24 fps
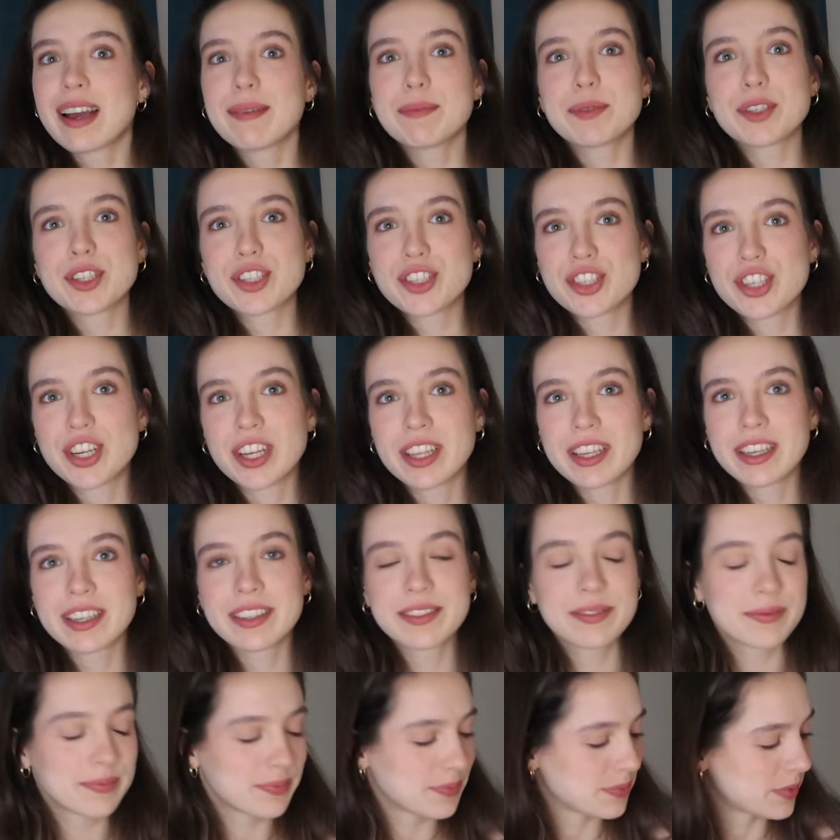I'm just
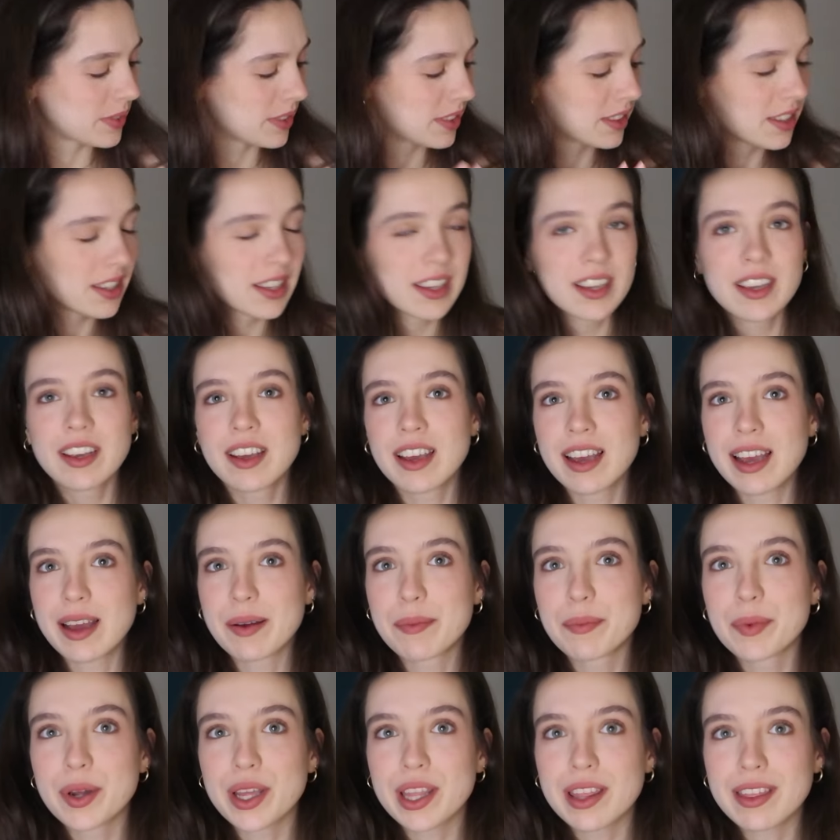chilling.
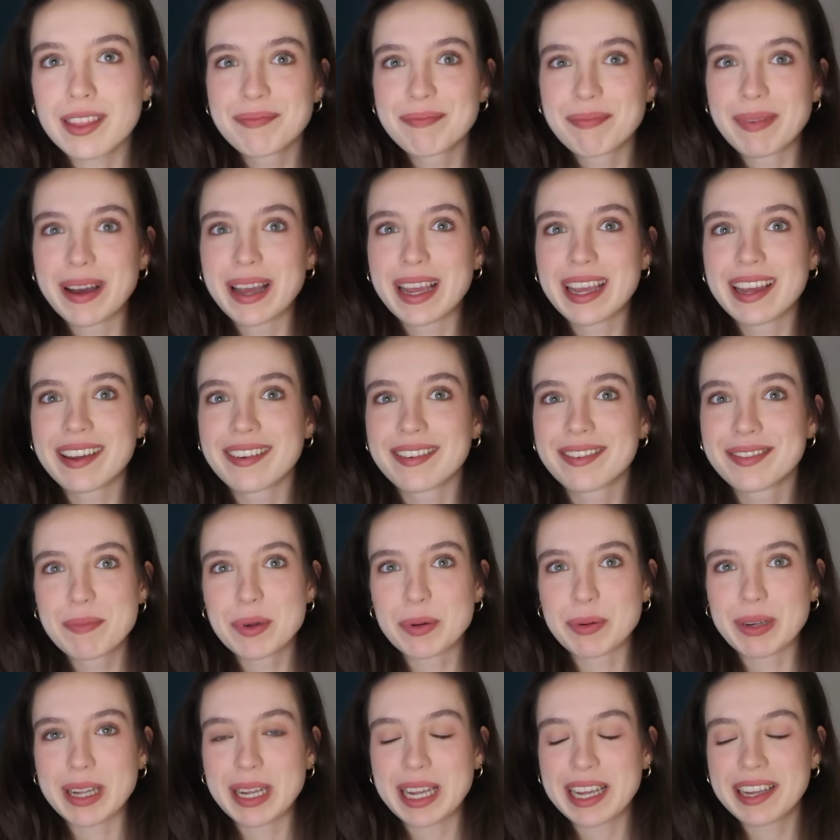I'm with my
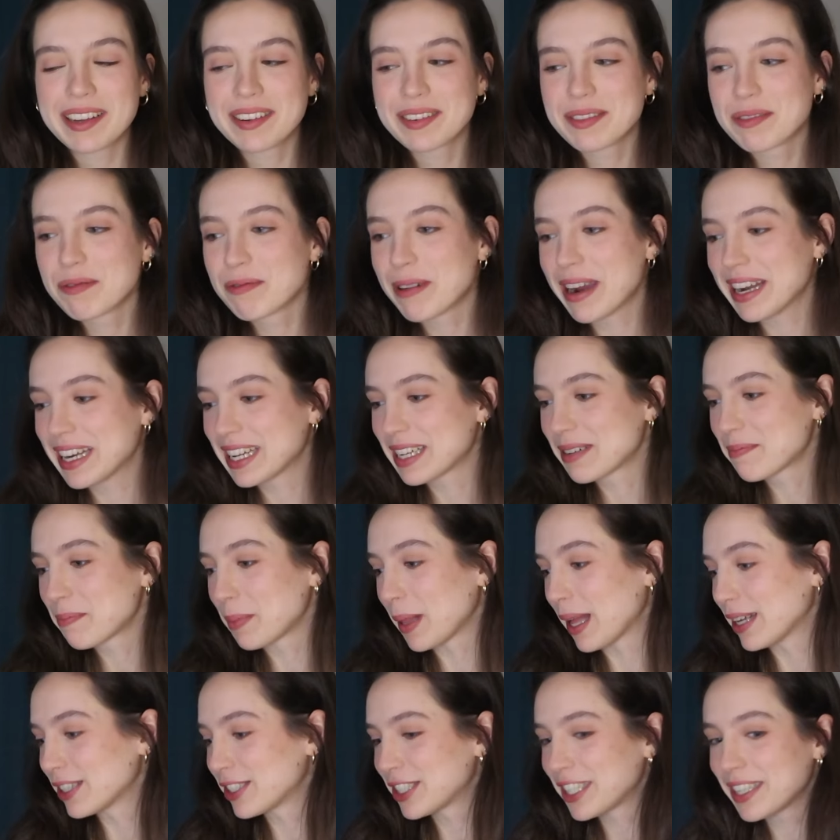Marie weighted
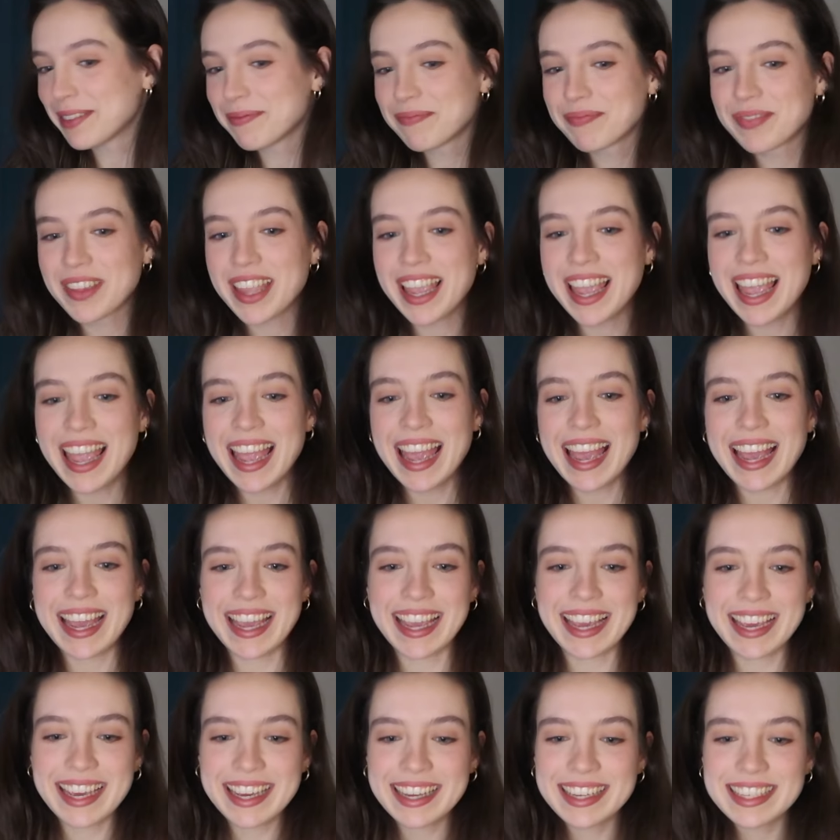plushie
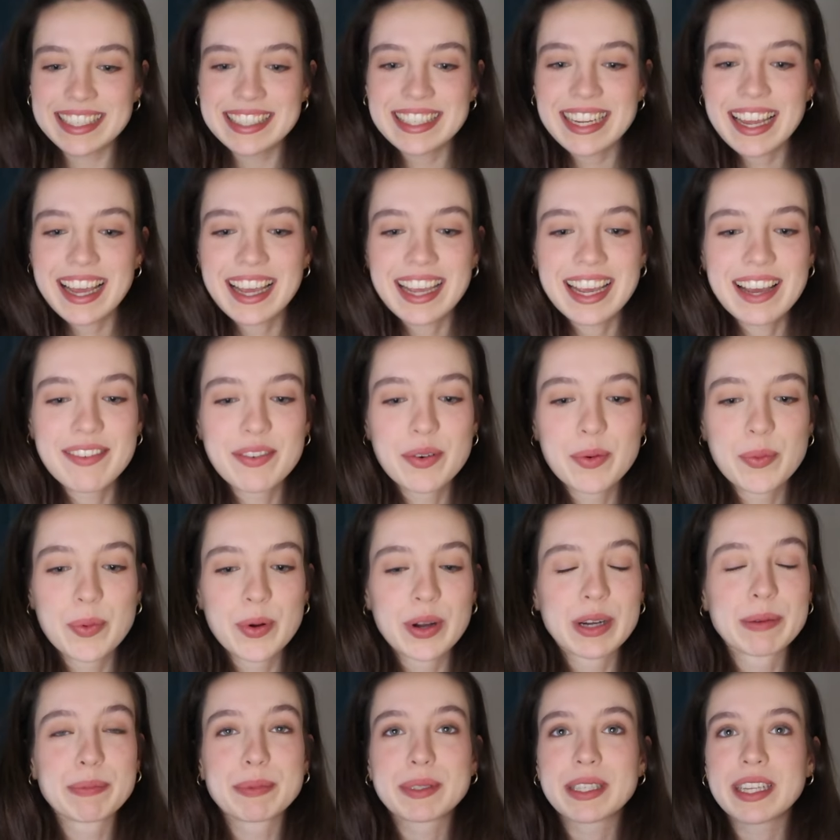and I have a
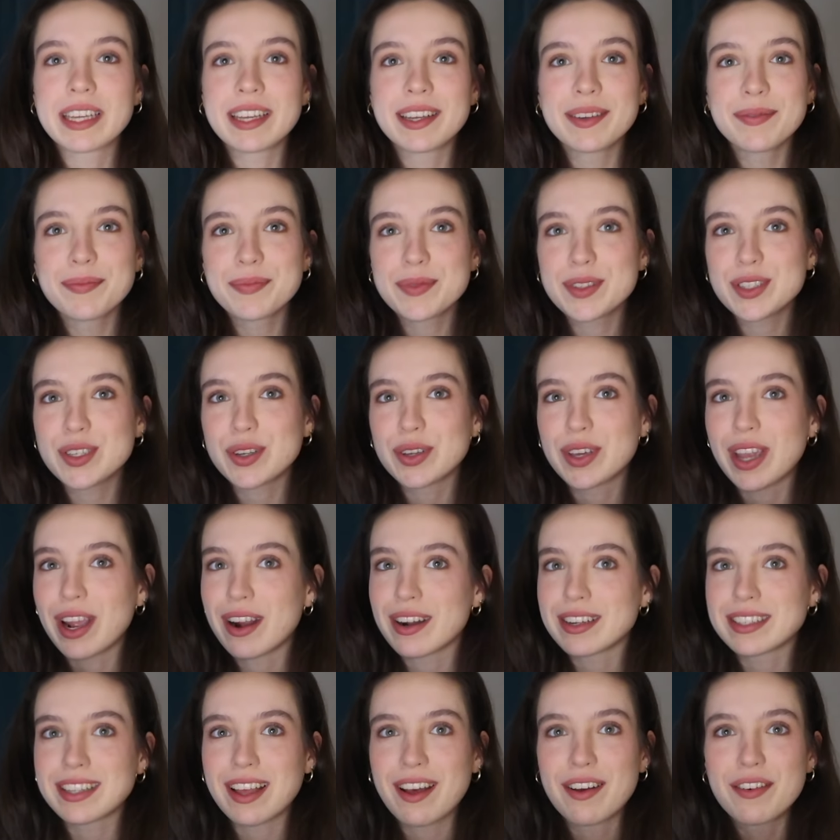warm tea, so get
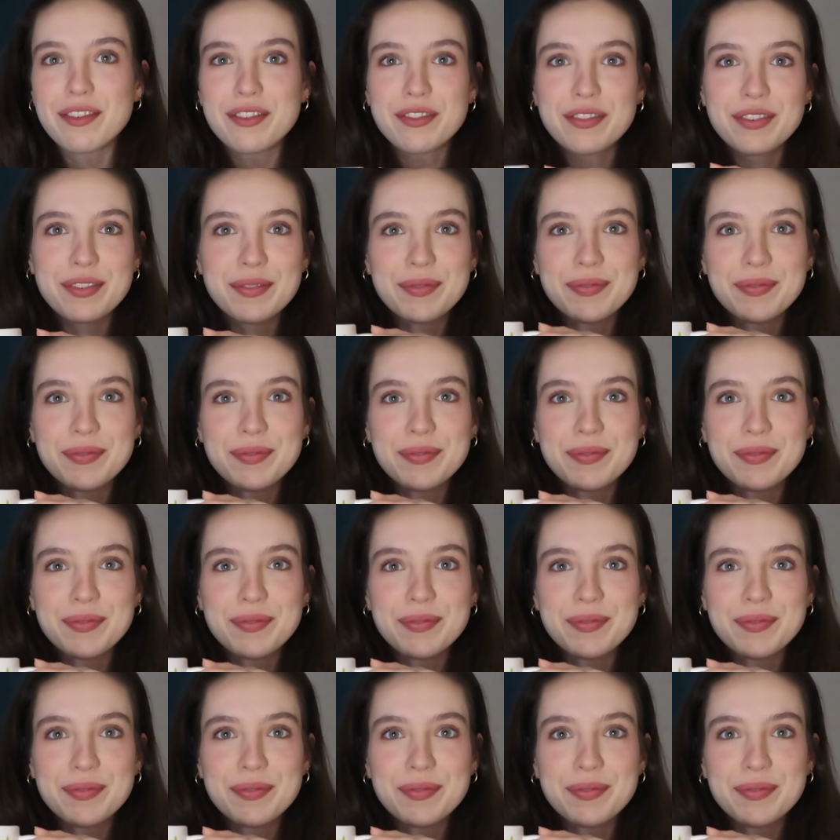yourself